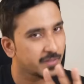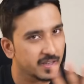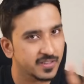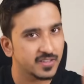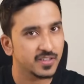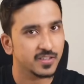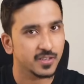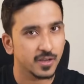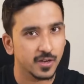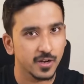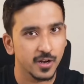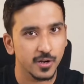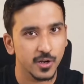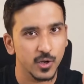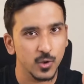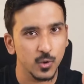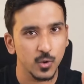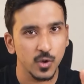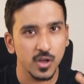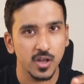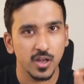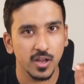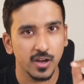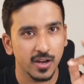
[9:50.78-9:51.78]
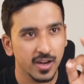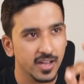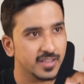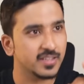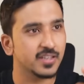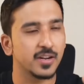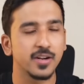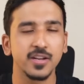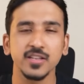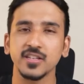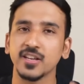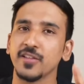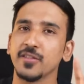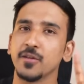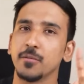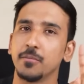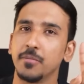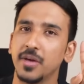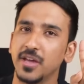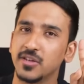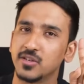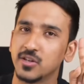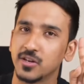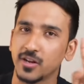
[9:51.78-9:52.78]
If this is clear to you, let's understand the
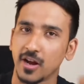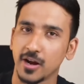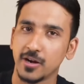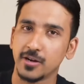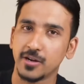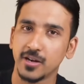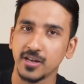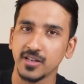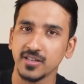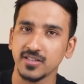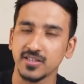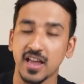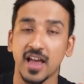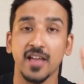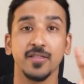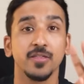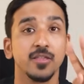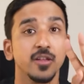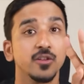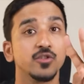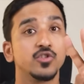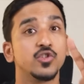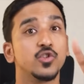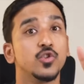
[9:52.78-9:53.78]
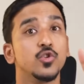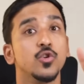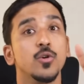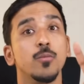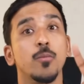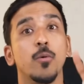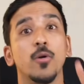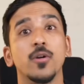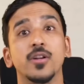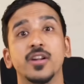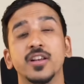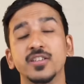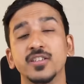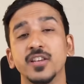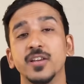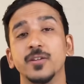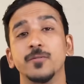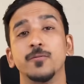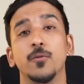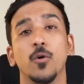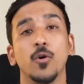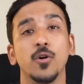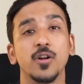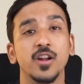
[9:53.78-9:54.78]
major countries and the geopolitics
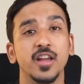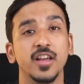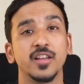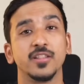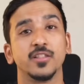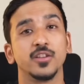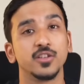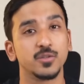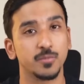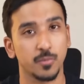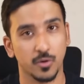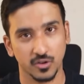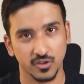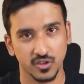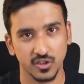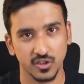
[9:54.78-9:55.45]
involved in this